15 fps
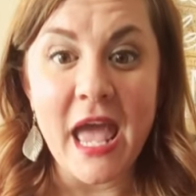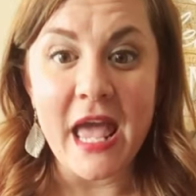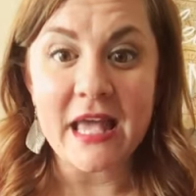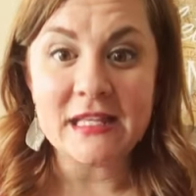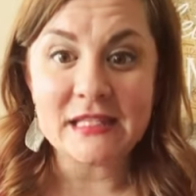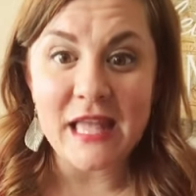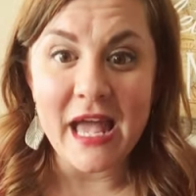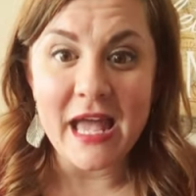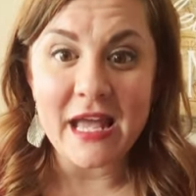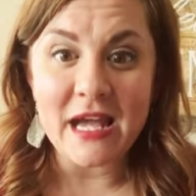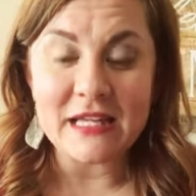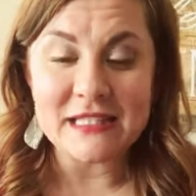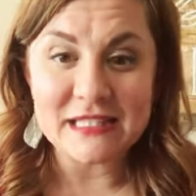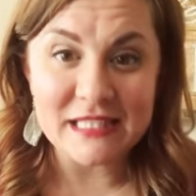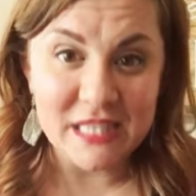is like
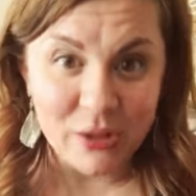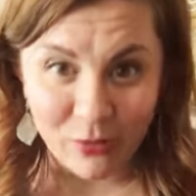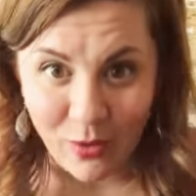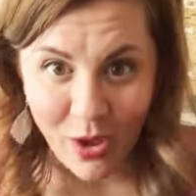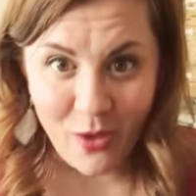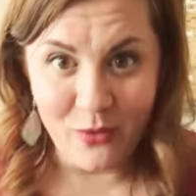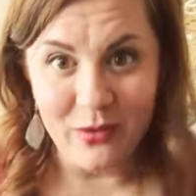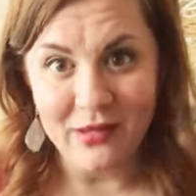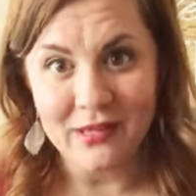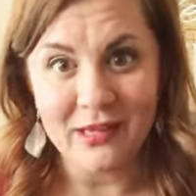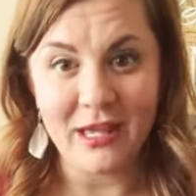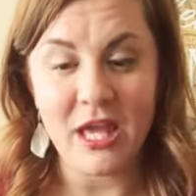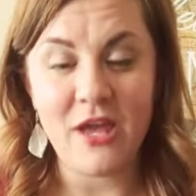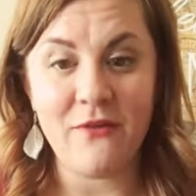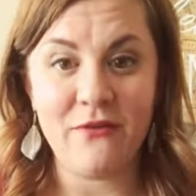zero
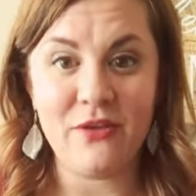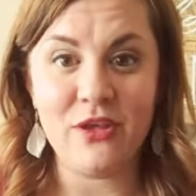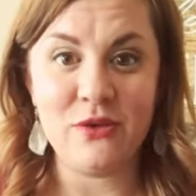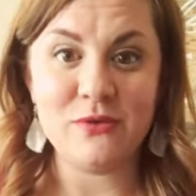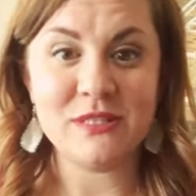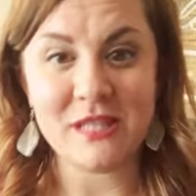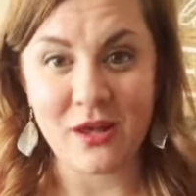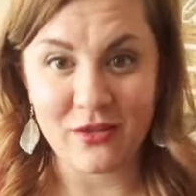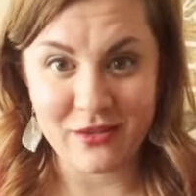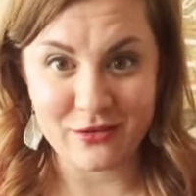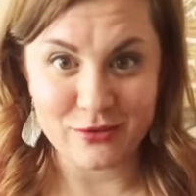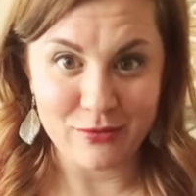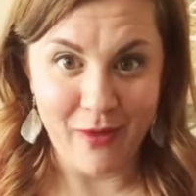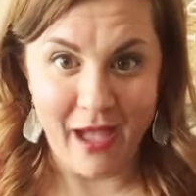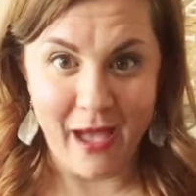if you sell
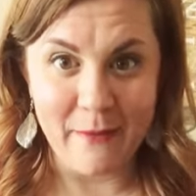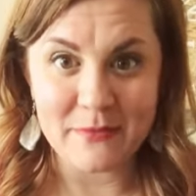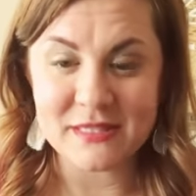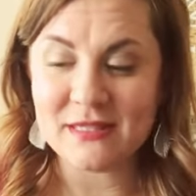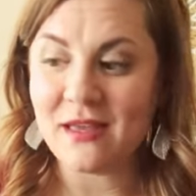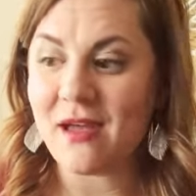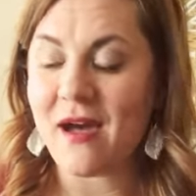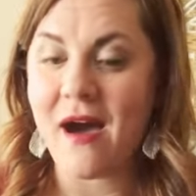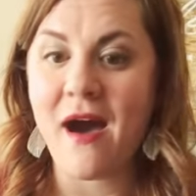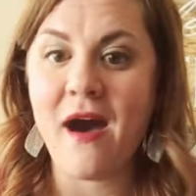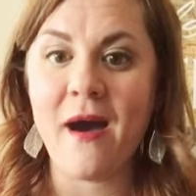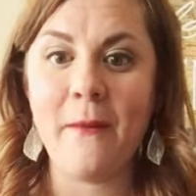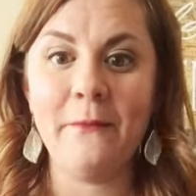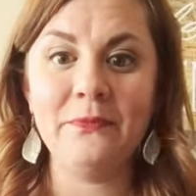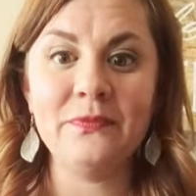those wraps.
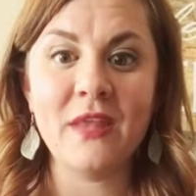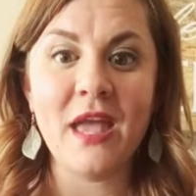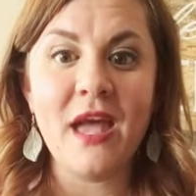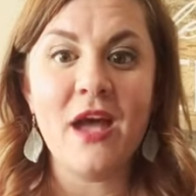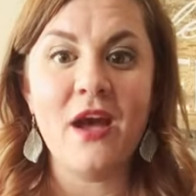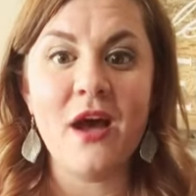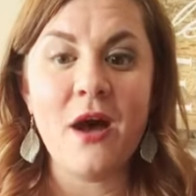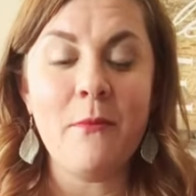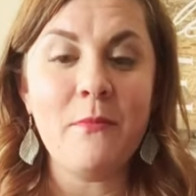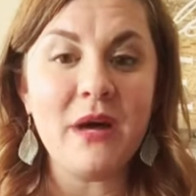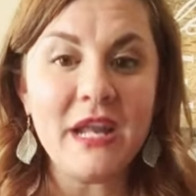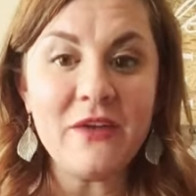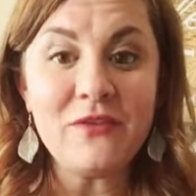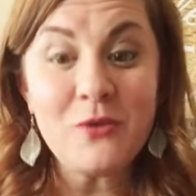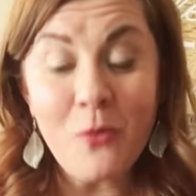
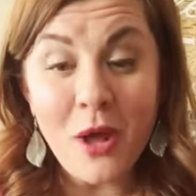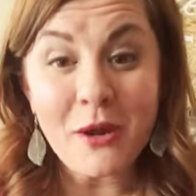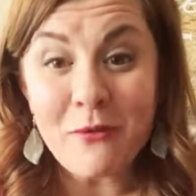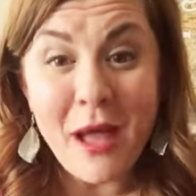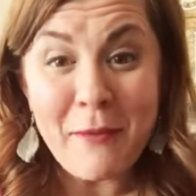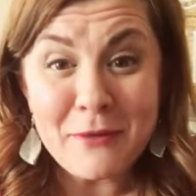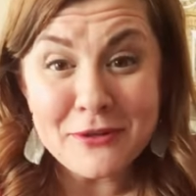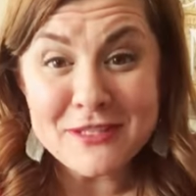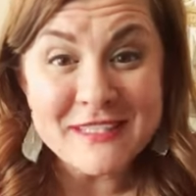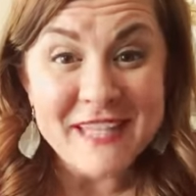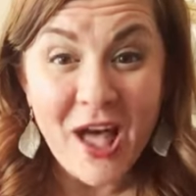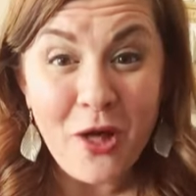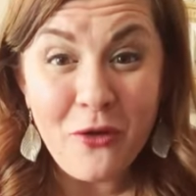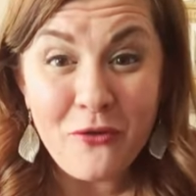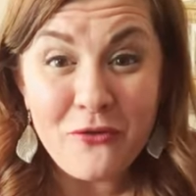But if you want to wrap
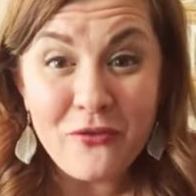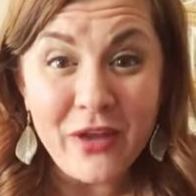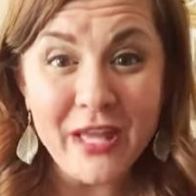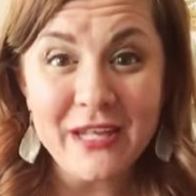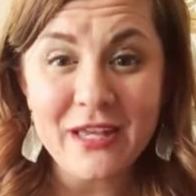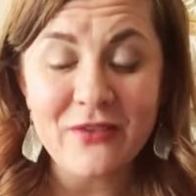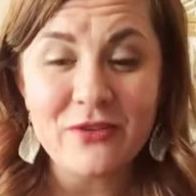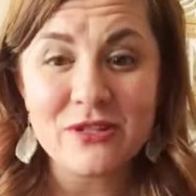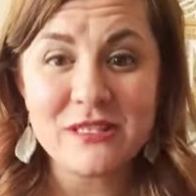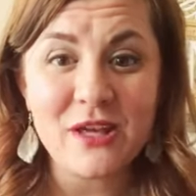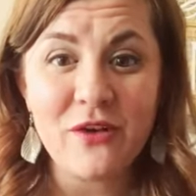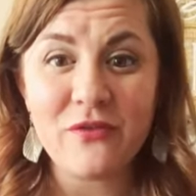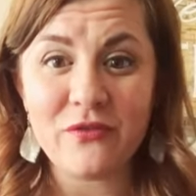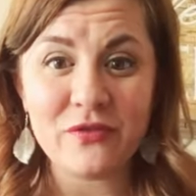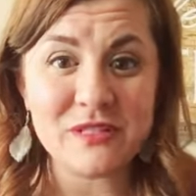yourself and give
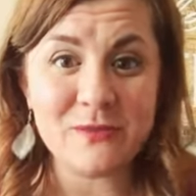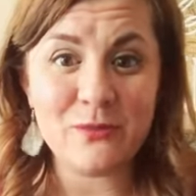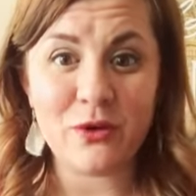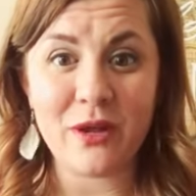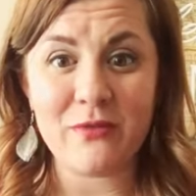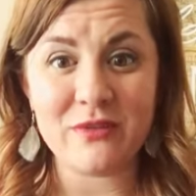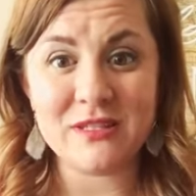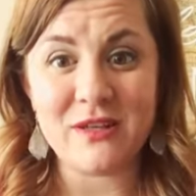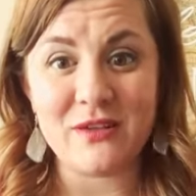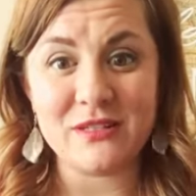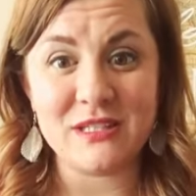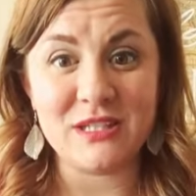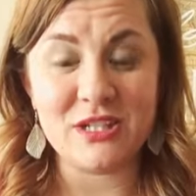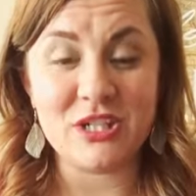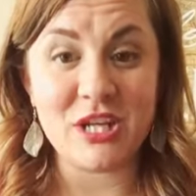yourself some great
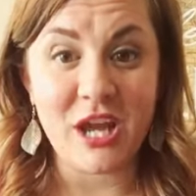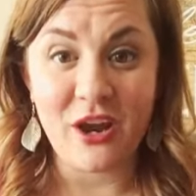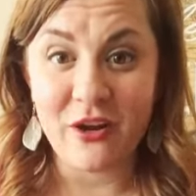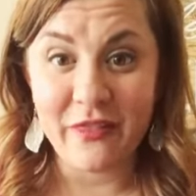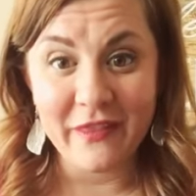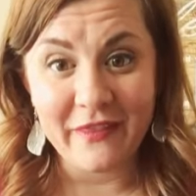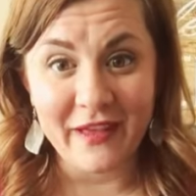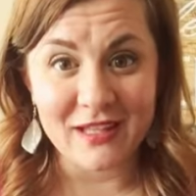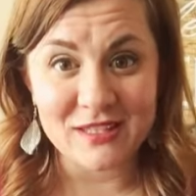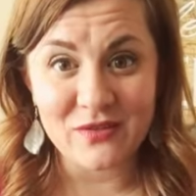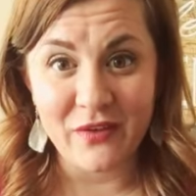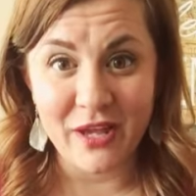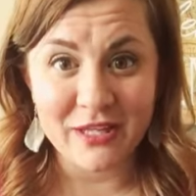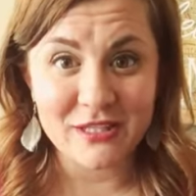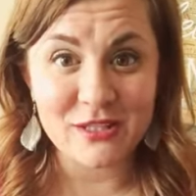results to share, then that's
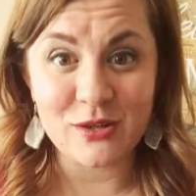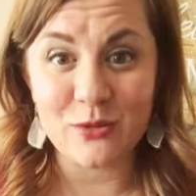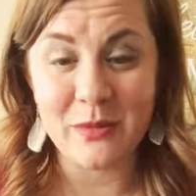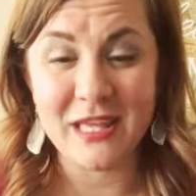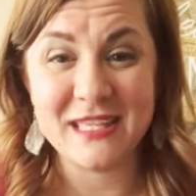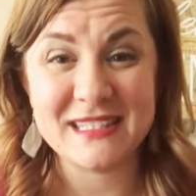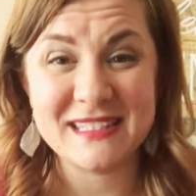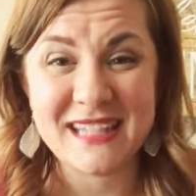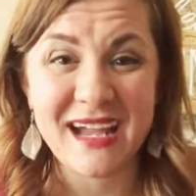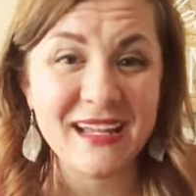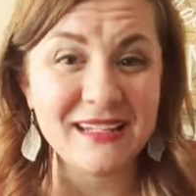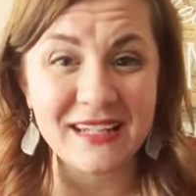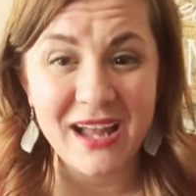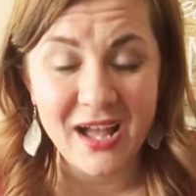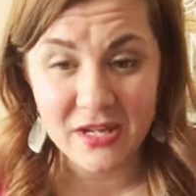fine too, because
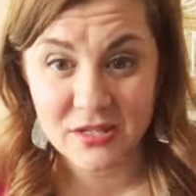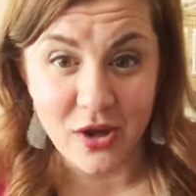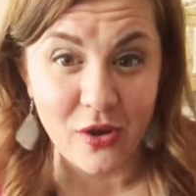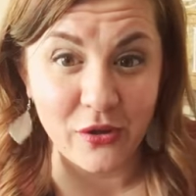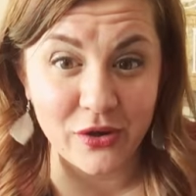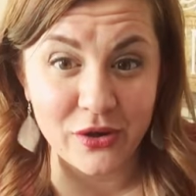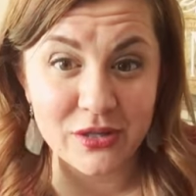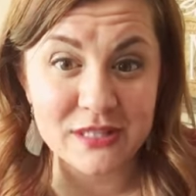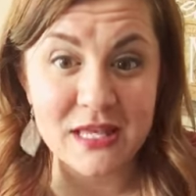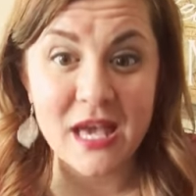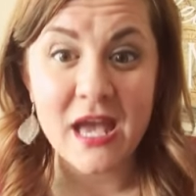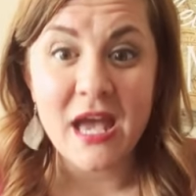$99